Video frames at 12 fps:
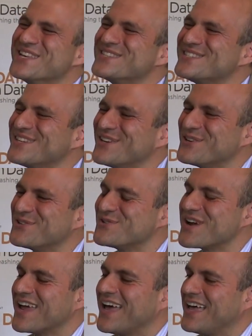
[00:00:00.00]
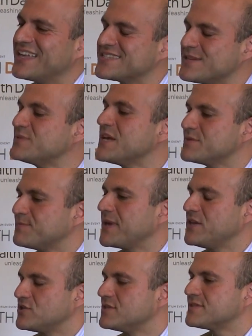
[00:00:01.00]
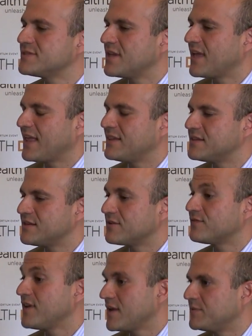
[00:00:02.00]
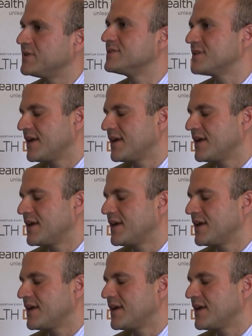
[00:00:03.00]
So sometimes patients and their families